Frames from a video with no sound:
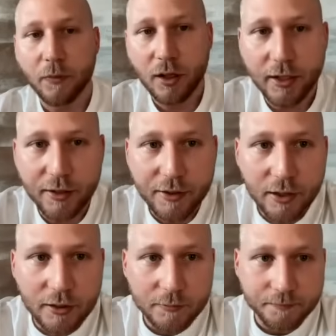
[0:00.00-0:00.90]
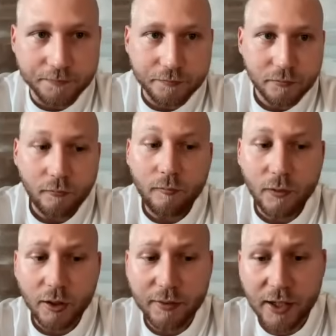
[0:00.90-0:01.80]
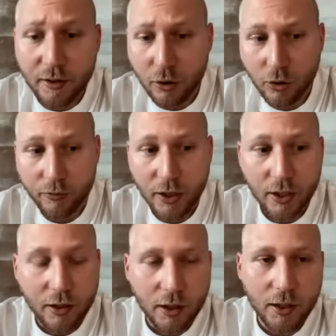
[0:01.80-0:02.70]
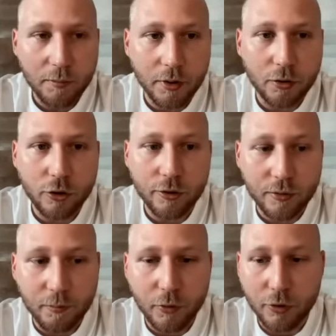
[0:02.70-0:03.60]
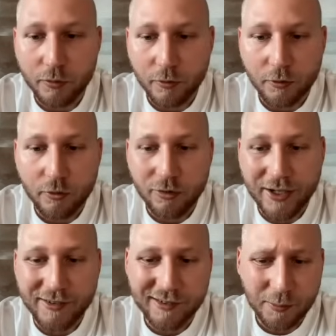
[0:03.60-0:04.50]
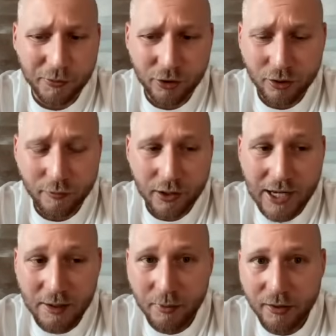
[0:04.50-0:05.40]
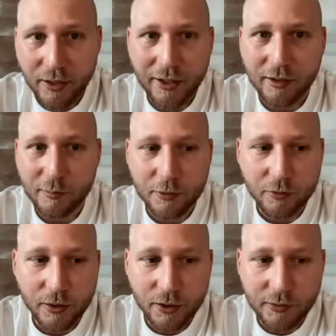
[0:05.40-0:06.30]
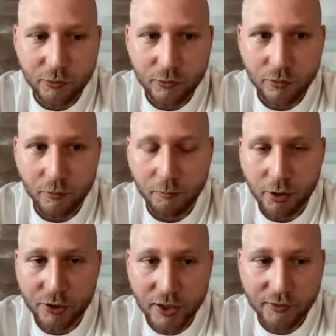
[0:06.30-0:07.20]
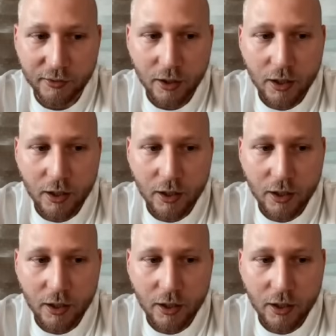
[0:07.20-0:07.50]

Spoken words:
And I think that alone could create some sort of alignment, I guess, between these two projects.